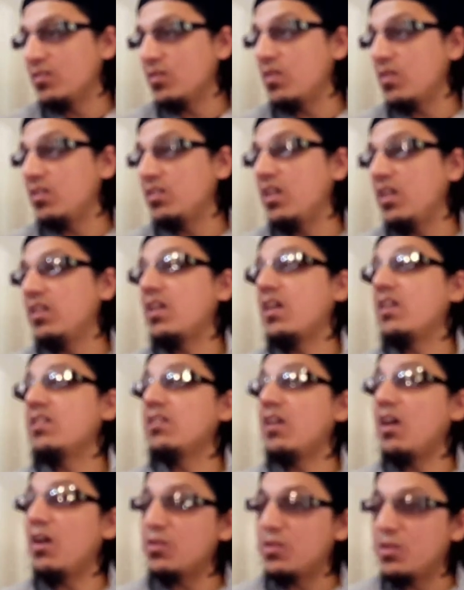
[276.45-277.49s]
So the
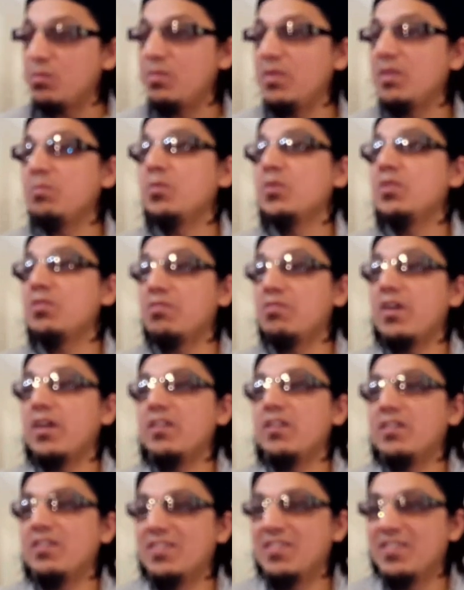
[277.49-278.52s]
shaitan's house is being
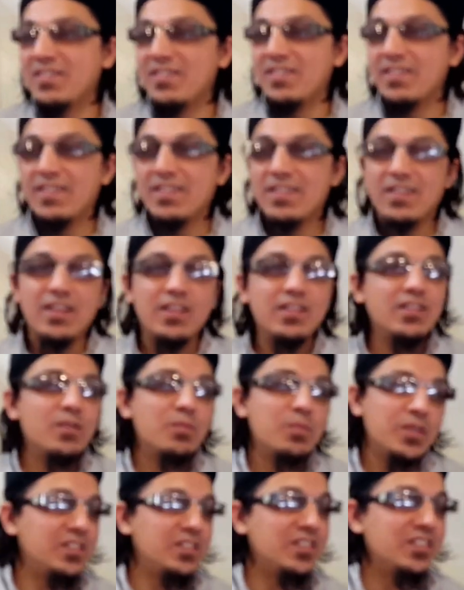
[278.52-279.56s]
beautified and the
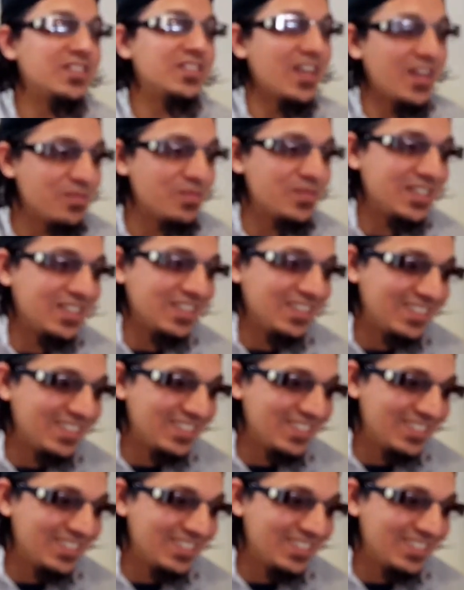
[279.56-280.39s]
masjids are empty.